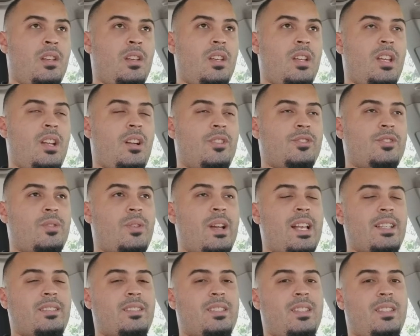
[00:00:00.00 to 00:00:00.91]
it also
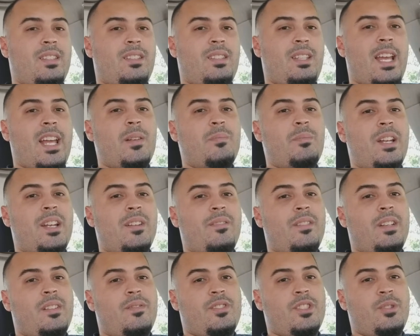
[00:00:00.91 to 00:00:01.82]
has the added
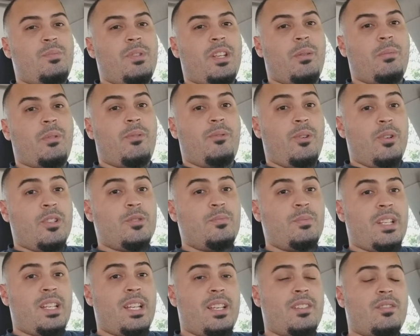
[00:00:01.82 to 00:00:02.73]
benefit of just being able to focus
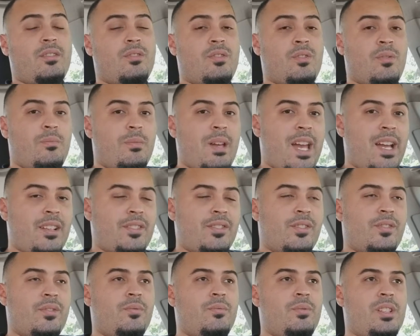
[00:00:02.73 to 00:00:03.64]
my dice to show
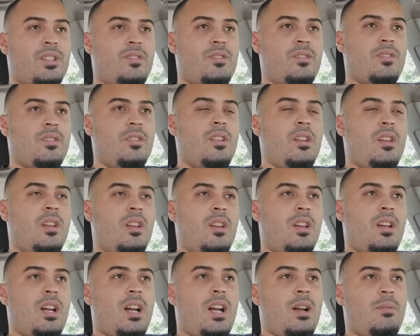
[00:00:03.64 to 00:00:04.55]
max, which
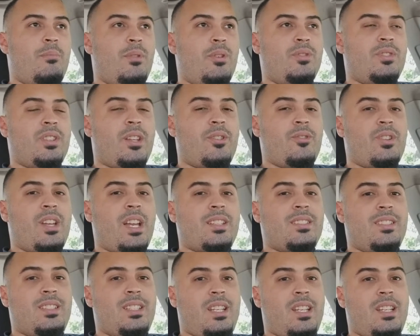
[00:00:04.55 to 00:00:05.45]
most other
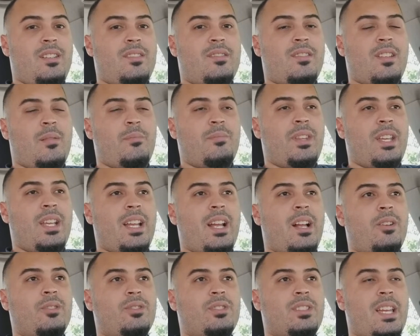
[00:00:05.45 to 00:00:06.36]
decks need something
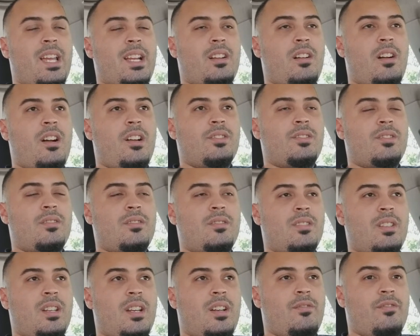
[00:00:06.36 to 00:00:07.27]
else that costs
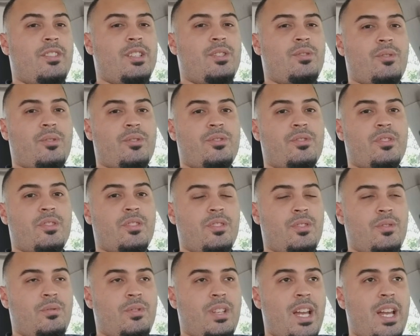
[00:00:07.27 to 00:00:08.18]
resources to
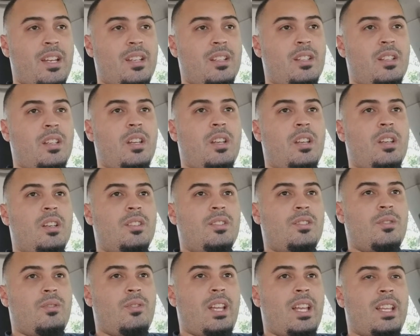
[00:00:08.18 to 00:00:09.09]
do that.
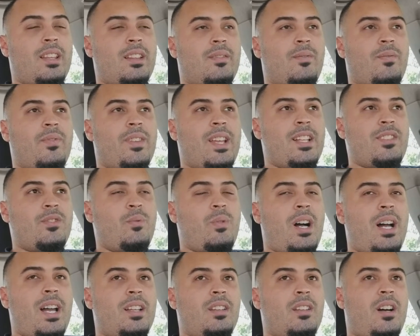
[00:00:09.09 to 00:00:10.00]
So like that's
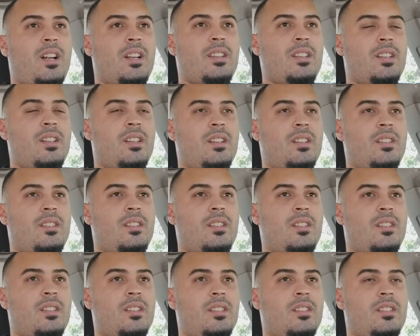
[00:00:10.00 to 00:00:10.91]
why a lot of
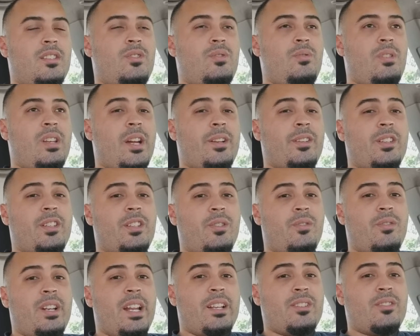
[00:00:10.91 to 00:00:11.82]
the 2-character
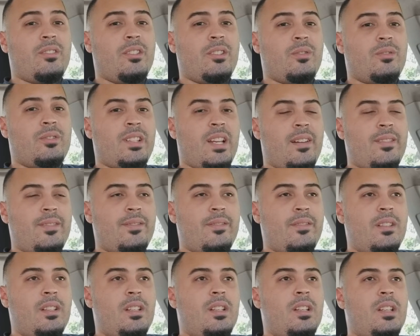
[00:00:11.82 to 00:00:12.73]
Yoda decks are a little
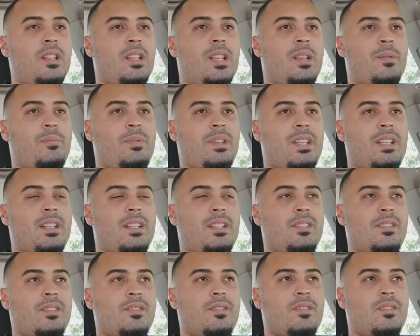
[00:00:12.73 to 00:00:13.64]
tough,
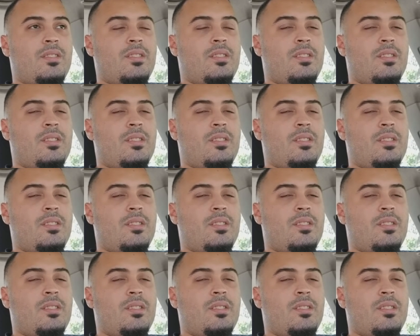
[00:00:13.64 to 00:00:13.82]
because